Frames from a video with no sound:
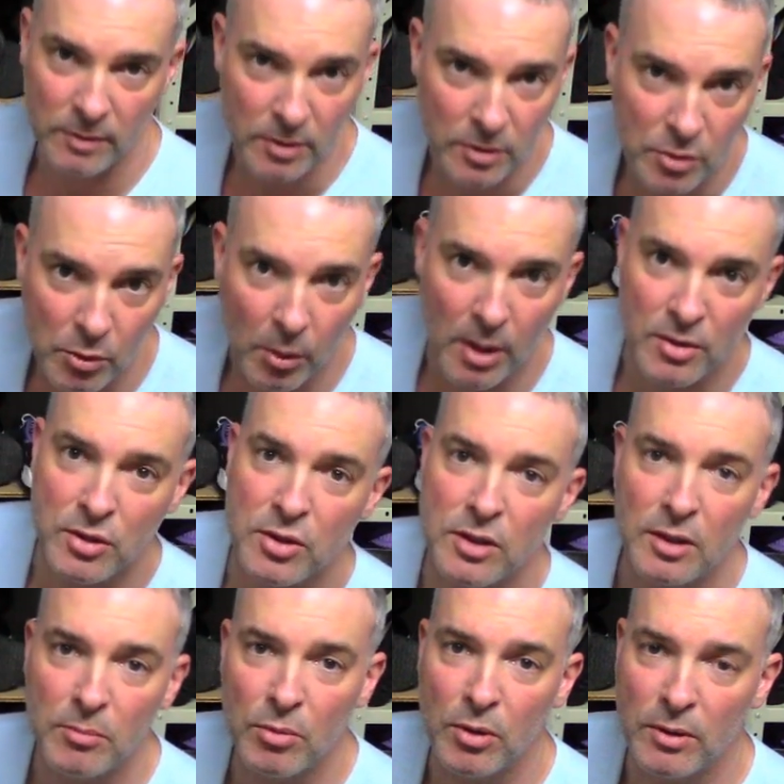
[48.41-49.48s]
if squash is
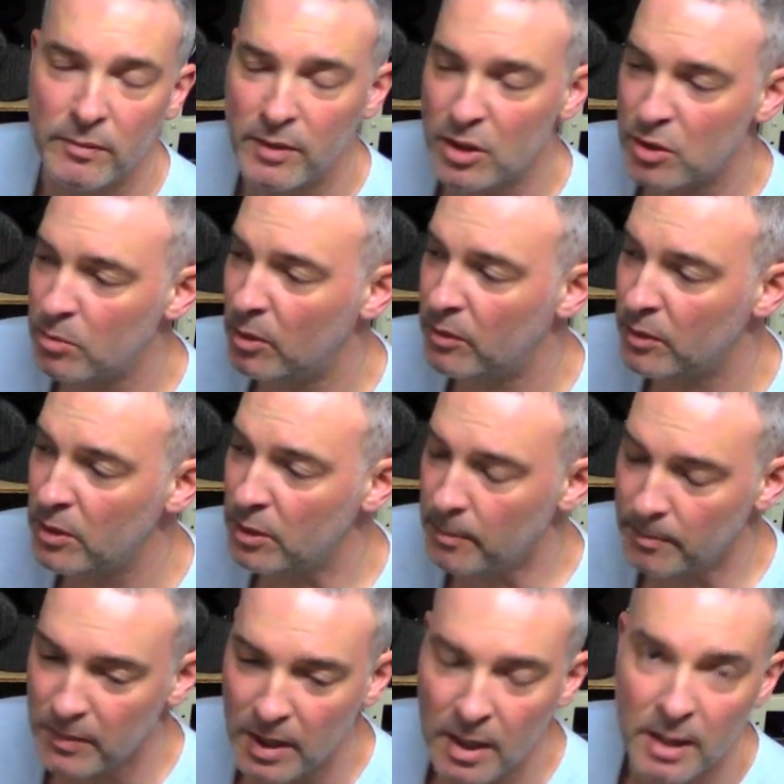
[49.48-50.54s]
an important vegetable for you.